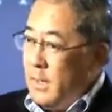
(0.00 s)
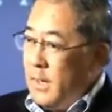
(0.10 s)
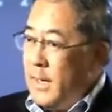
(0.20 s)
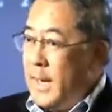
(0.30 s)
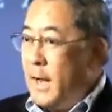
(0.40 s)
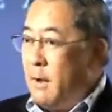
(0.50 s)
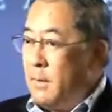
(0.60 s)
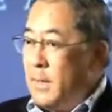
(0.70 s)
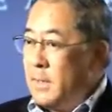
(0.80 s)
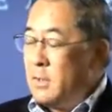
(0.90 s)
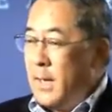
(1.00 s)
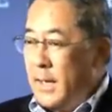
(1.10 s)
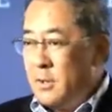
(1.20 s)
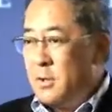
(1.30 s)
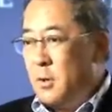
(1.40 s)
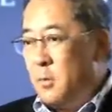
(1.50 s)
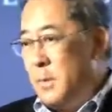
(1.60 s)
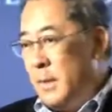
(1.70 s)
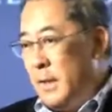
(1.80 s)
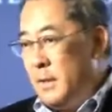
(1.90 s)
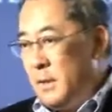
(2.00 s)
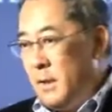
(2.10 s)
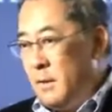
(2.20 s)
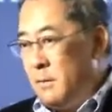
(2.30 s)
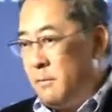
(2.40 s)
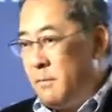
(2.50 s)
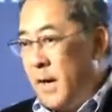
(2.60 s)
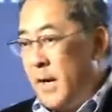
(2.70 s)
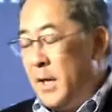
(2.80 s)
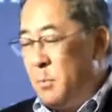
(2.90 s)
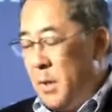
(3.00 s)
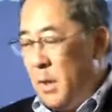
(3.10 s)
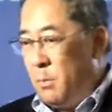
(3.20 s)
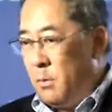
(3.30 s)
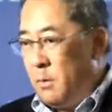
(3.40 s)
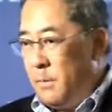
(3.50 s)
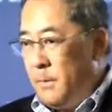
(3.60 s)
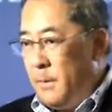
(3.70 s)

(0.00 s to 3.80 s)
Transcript: And now it's not so easy to find people